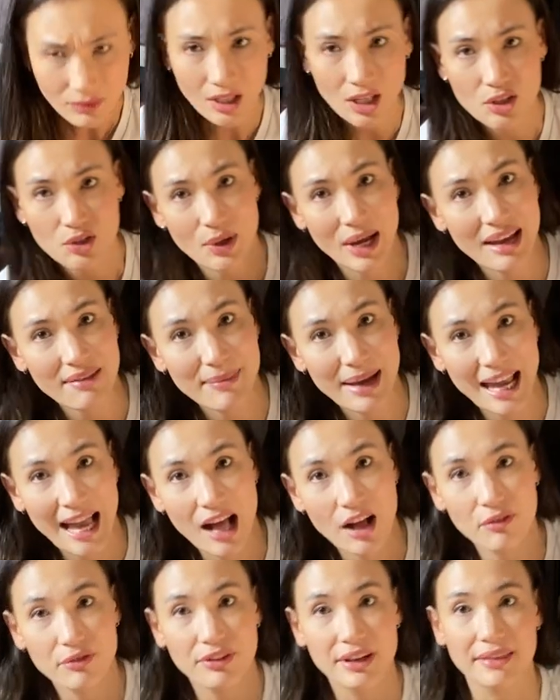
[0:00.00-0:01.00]
So I have my
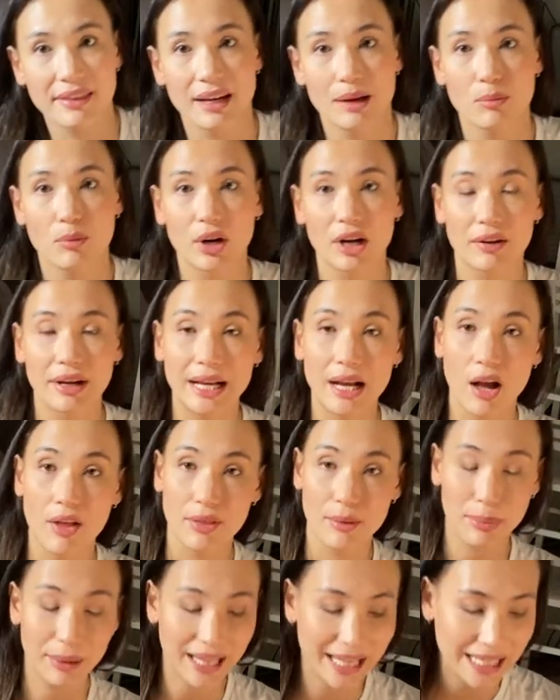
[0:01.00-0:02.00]
outfit that I'm wearing on
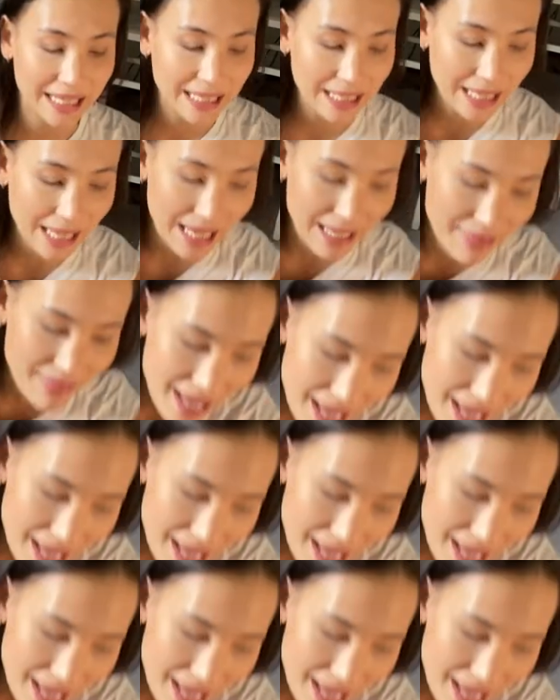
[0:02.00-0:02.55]
the plane, and